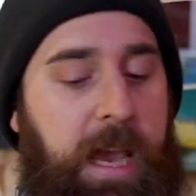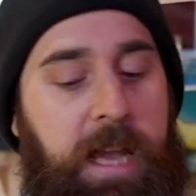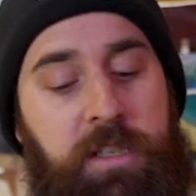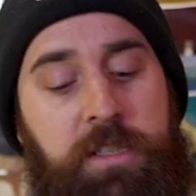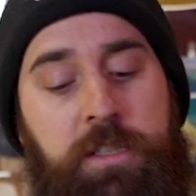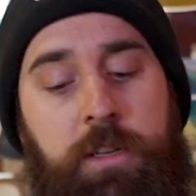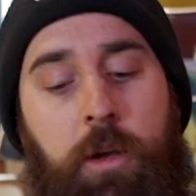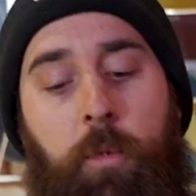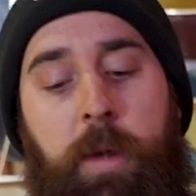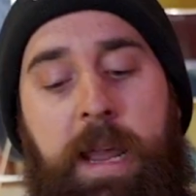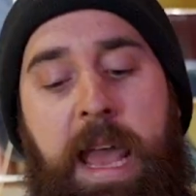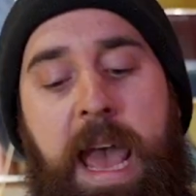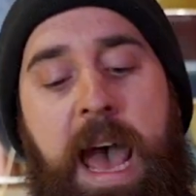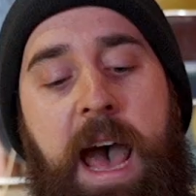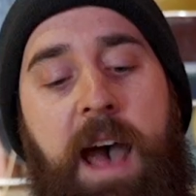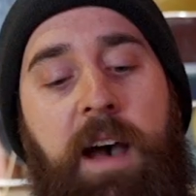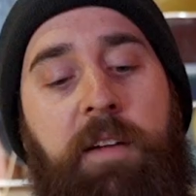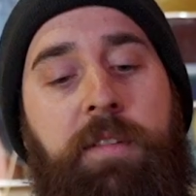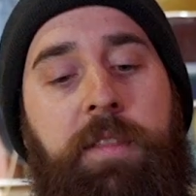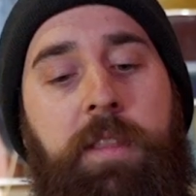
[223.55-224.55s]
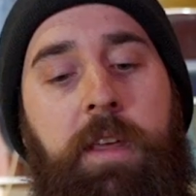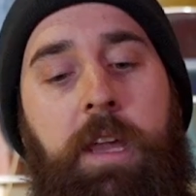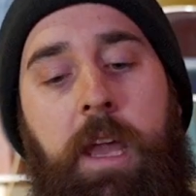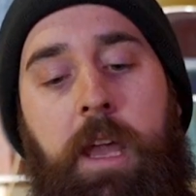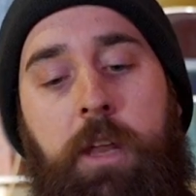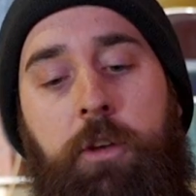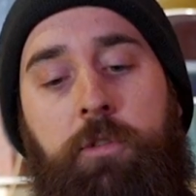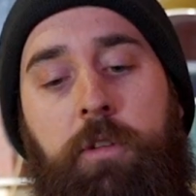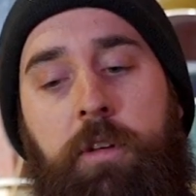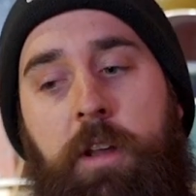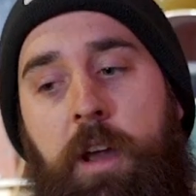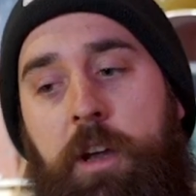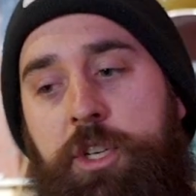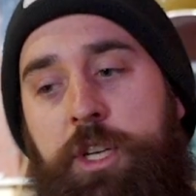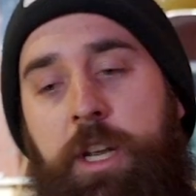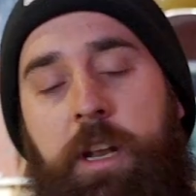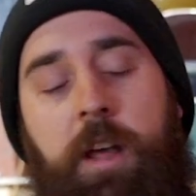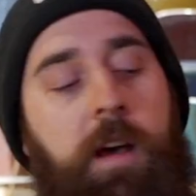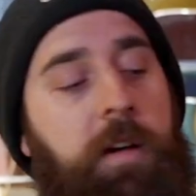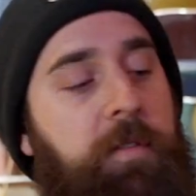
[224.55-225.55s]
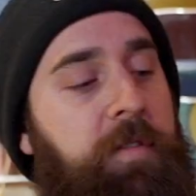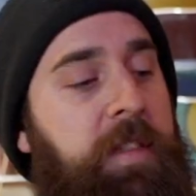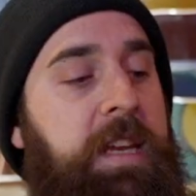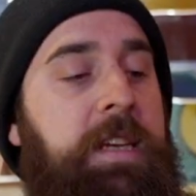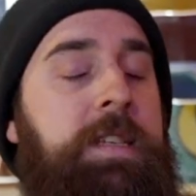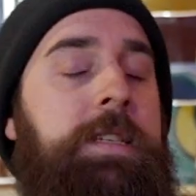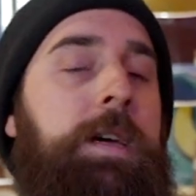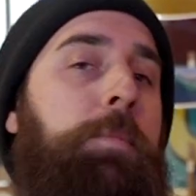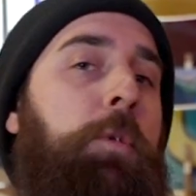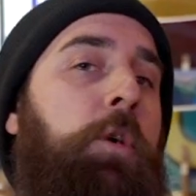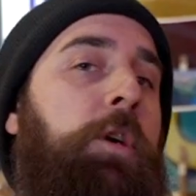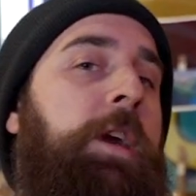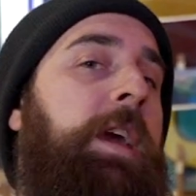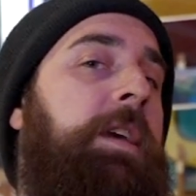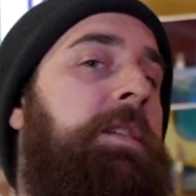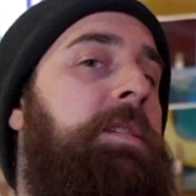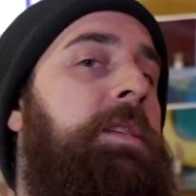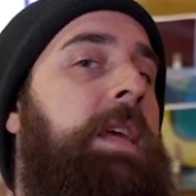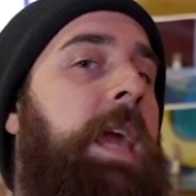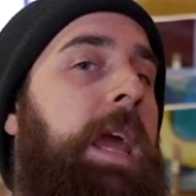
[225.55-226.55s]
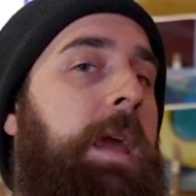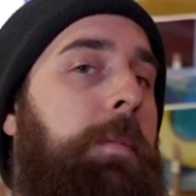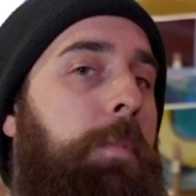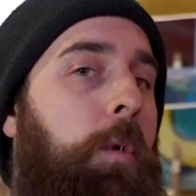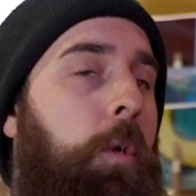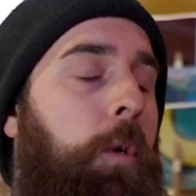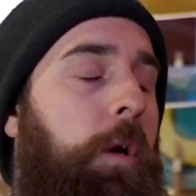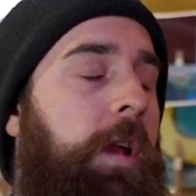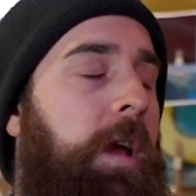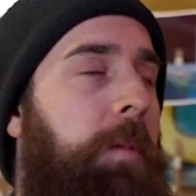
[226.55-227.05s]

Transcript: and so we have the introduction of the double kick skateboard.